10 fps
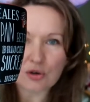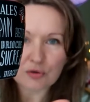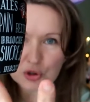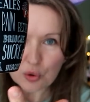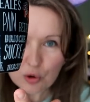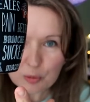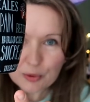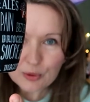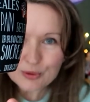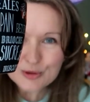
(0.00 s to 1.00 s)
sort of
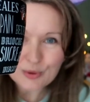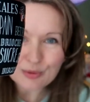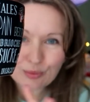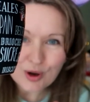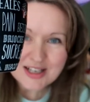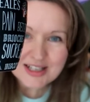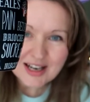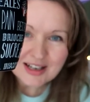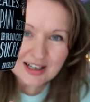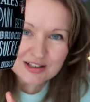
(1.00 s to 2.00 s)
chalkboard with
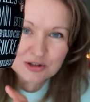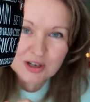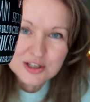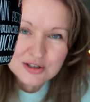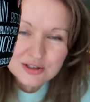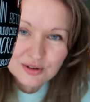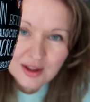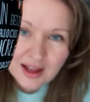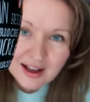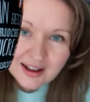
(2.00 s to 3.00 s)
writing and illustrations on
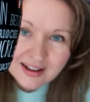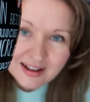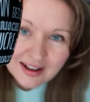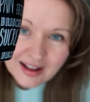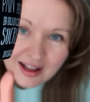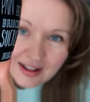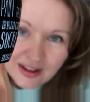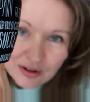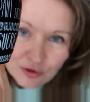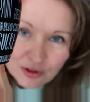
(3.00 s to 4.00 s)
there. And
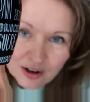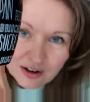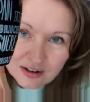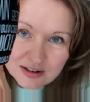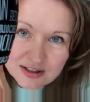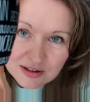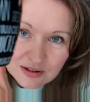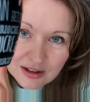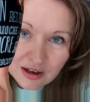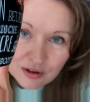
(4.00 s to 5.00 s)
then you've got the
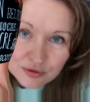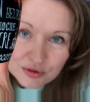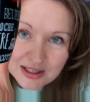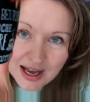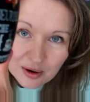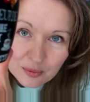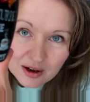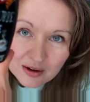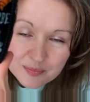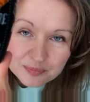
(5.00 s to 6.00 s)
castle and the Eiffel
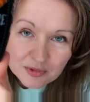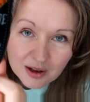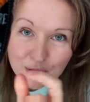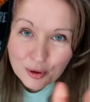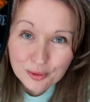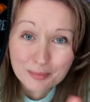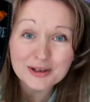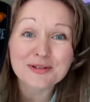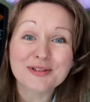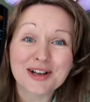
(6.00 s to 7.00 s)
Tower. I got them
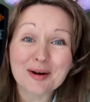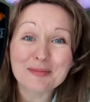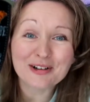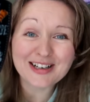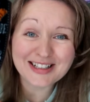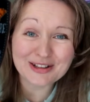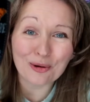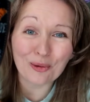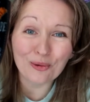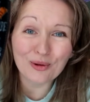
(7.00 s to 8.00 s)
muddled up when I did the
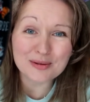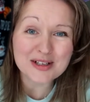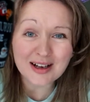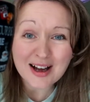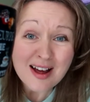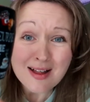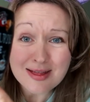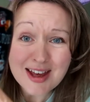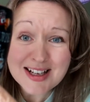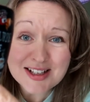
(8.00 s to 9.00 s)
haul. I was like,
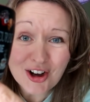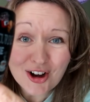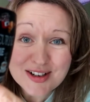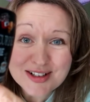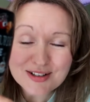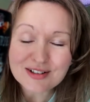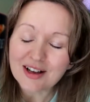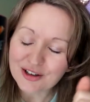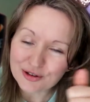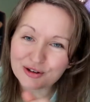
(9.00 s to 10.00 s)
there's the castle,
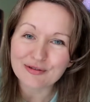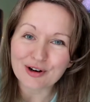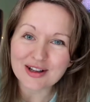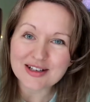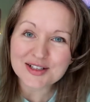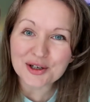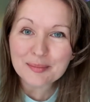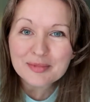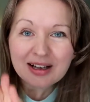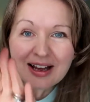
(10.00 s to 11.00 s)
got it right this
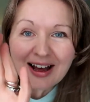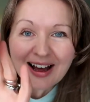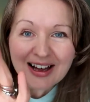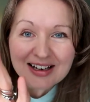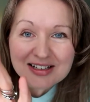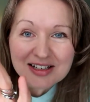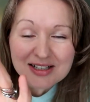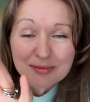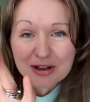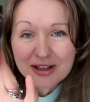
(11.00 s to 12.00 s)
time. And
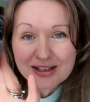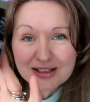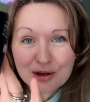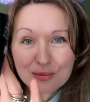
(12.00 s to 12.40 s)
some of the things that